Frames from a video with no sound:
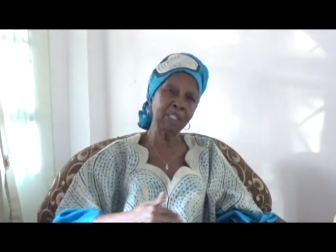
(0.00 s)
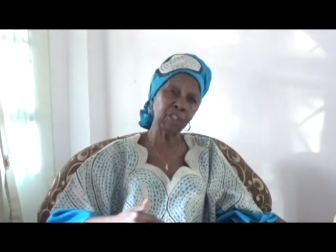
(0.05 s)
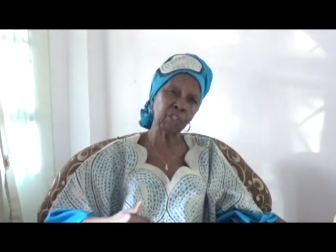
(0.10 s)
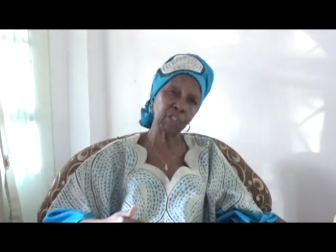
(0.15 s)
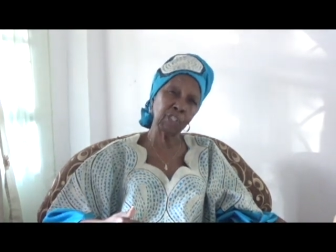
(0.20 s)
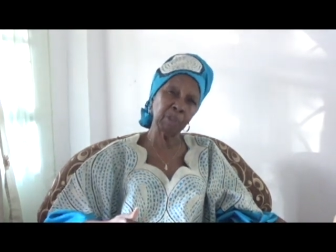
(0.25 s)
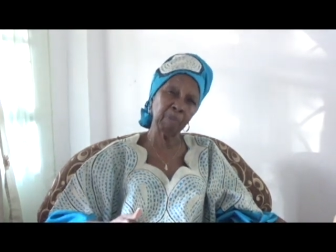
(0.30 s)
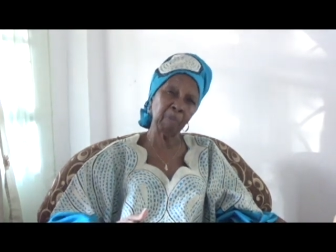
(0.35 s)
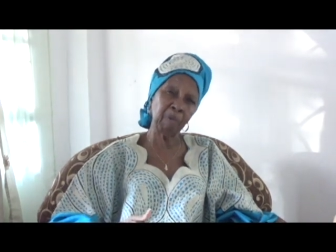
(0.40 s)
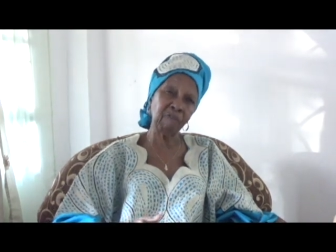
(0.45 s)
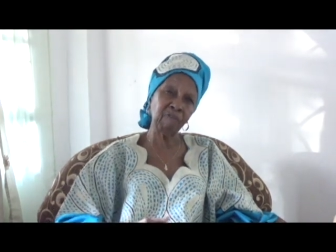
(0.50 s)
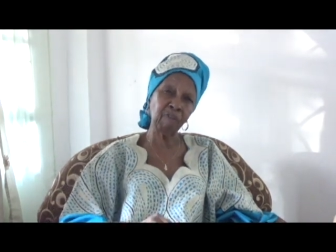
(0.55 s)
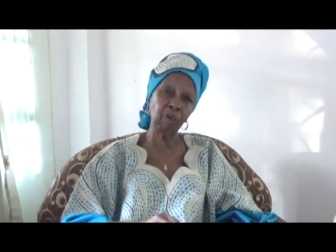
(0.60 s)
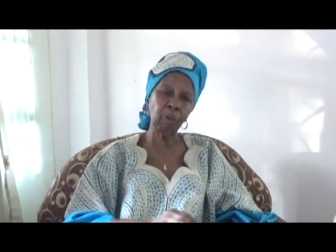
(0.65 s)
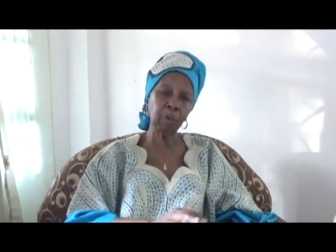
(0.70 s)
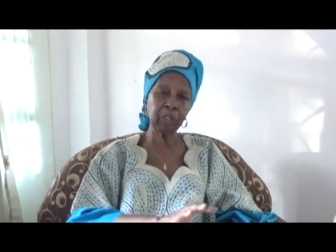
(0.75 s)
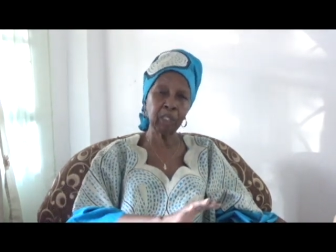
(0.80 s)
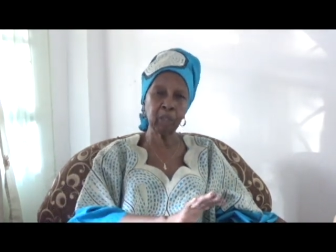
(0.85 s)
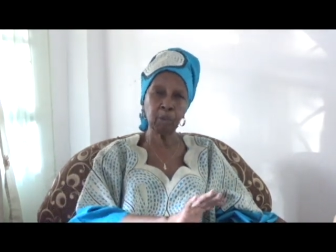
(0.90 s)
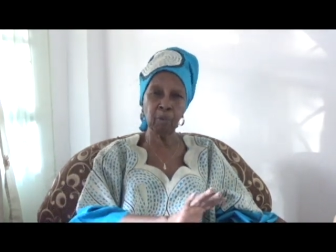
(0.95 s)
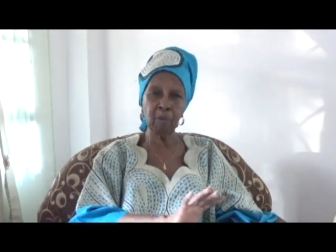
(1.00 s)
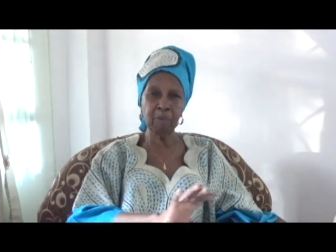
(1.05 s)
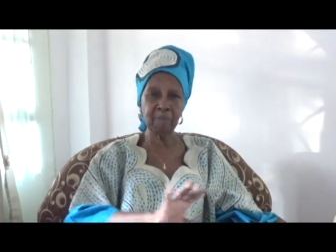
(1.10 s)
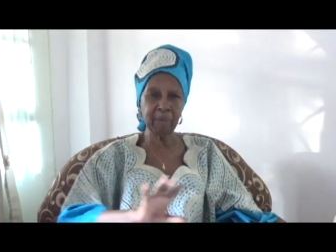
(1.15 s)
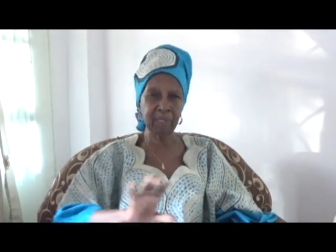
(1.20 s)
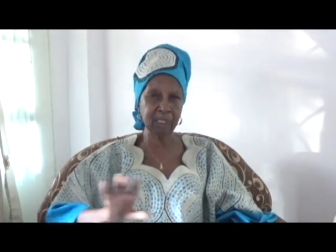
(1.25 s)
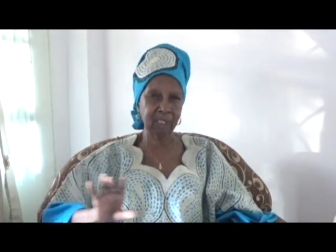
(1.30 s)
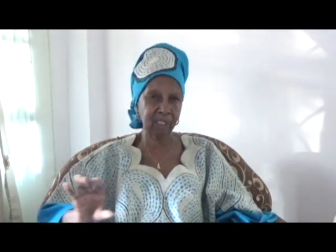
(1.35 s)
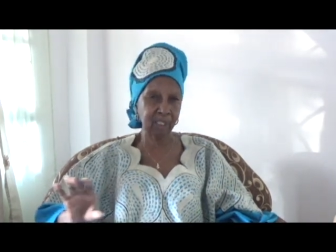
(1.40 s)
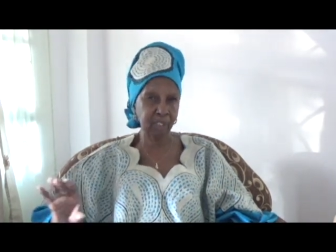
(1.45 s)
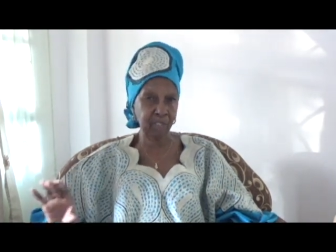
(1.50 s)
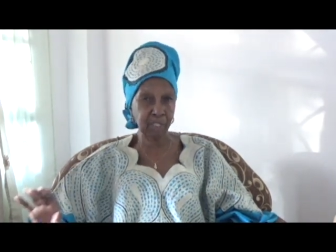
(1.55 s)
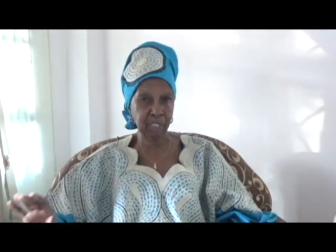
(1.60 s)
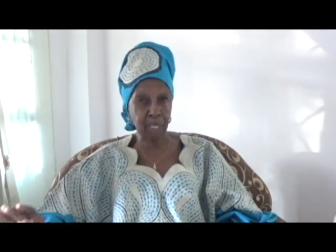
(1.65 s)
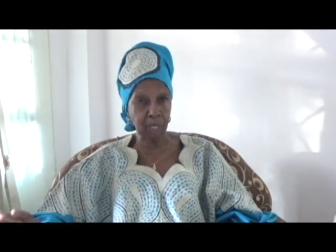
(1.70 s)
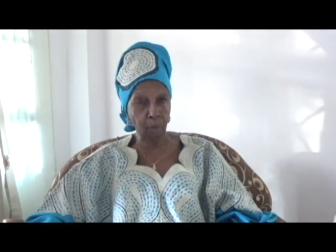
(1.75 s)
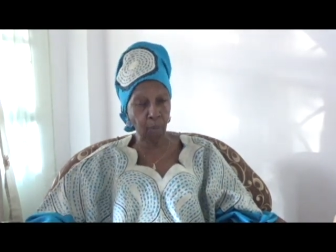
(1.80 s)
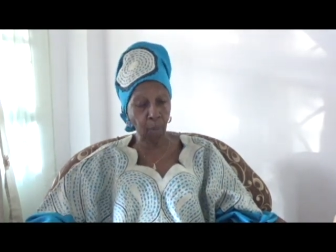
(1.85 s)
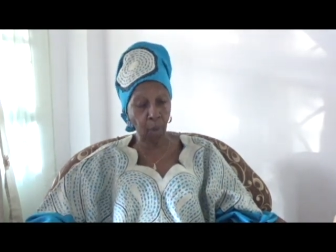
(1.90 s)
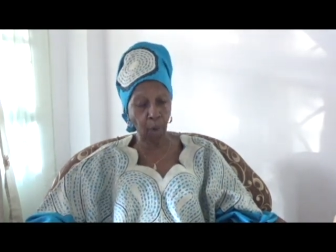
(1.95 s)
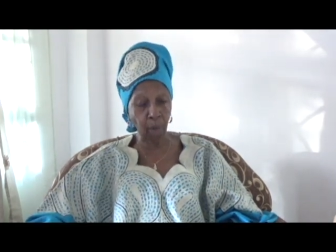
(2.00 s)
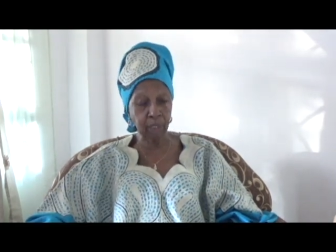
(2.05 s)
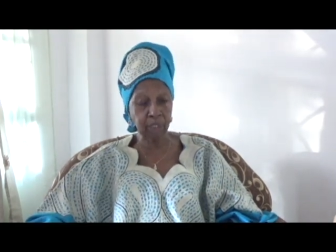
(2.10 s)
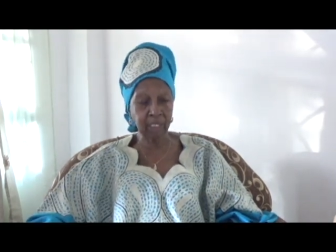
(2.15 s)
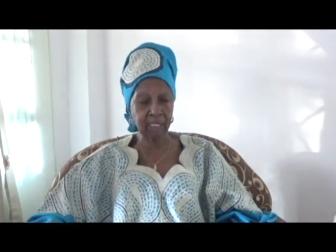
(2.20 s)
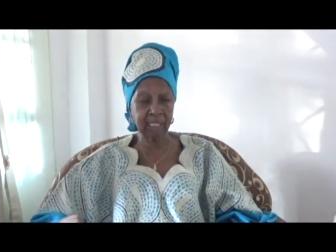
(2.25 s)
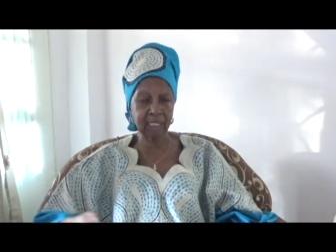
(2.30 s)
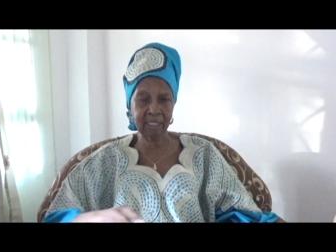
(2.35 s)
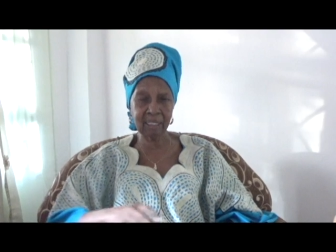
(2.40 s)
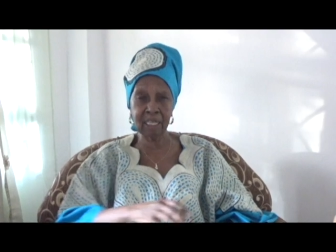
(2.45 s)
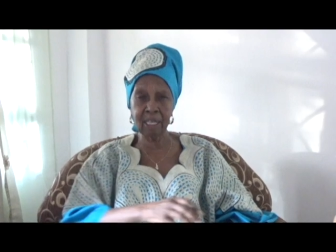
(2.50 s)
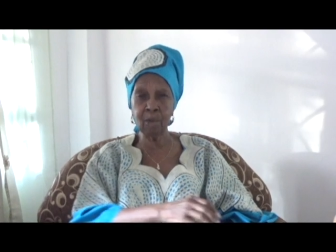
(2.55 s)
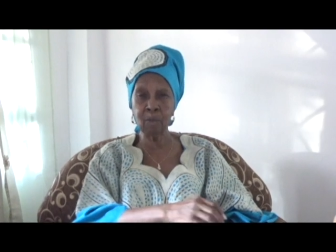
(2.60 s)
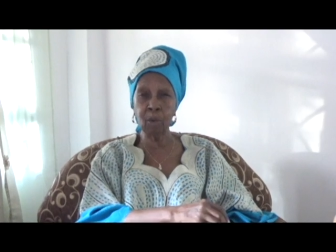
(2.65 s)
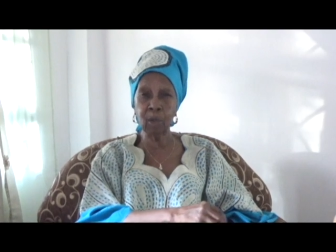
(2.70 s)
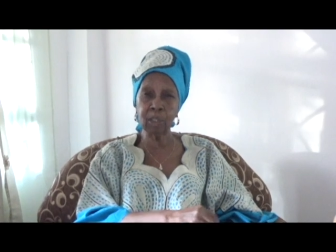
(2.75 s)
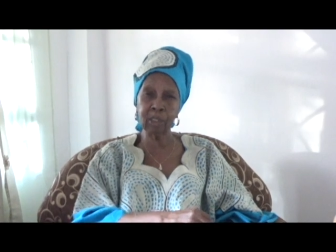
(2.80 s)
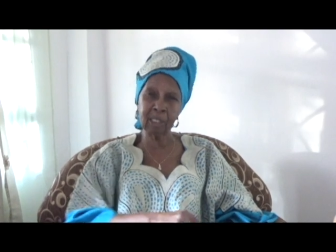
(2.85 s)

Well, I mentioned before that we built the sea walls.